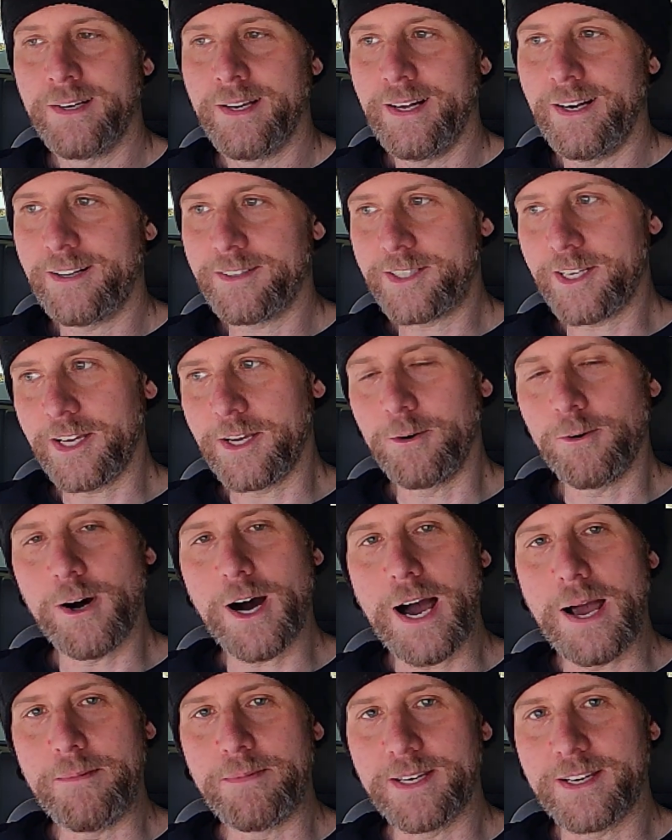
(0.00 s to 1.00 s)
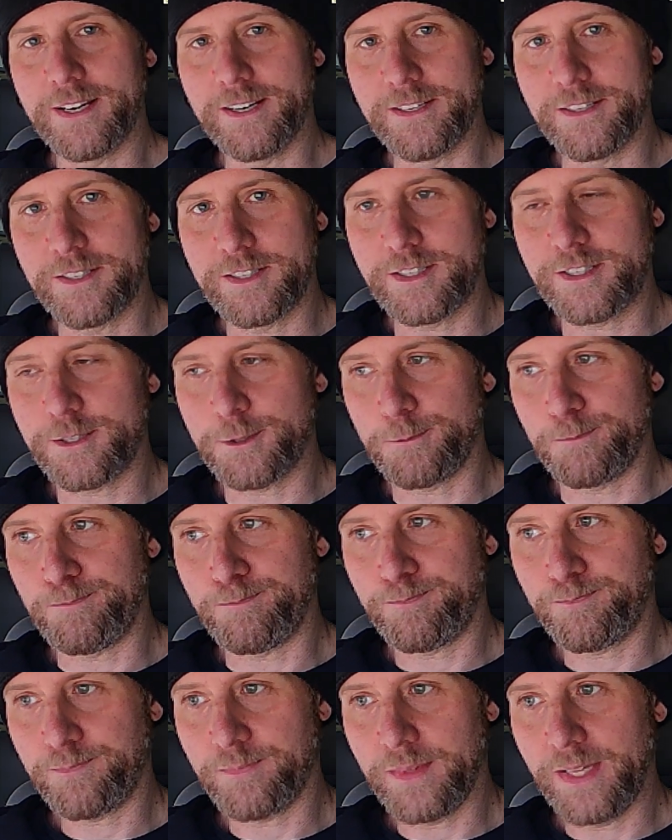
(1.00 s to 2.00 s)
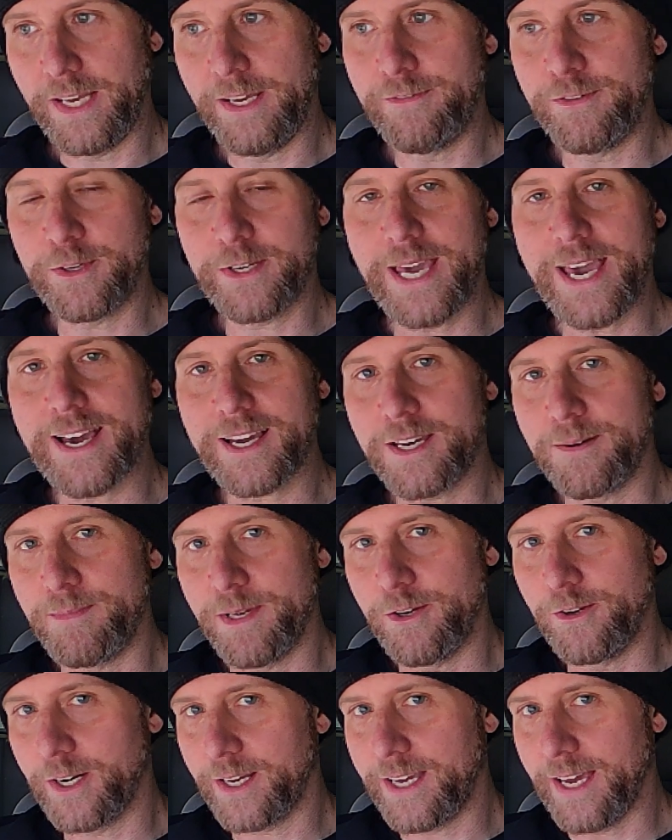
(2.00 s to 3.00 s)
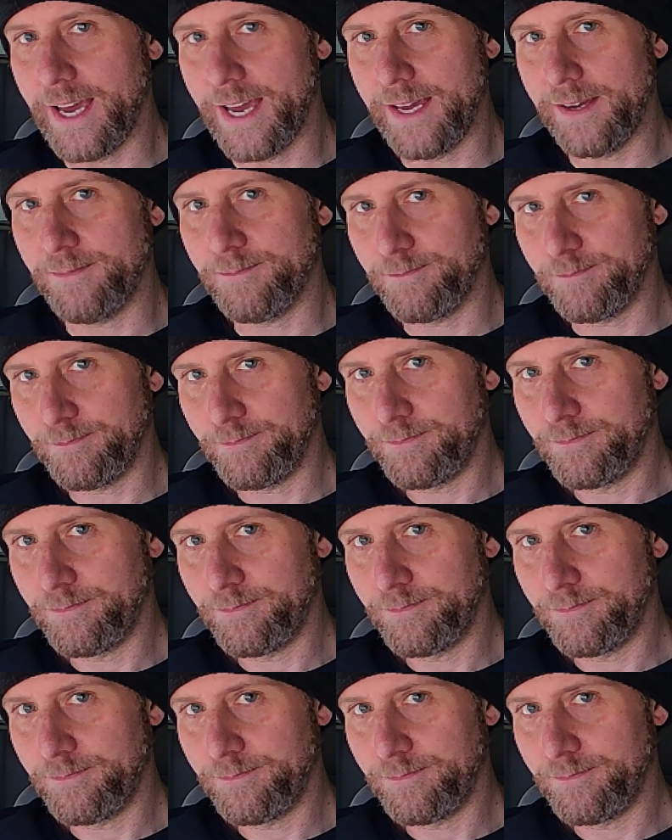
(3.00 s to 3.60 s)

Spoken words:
And I'll tell you why, because if you can't communicate,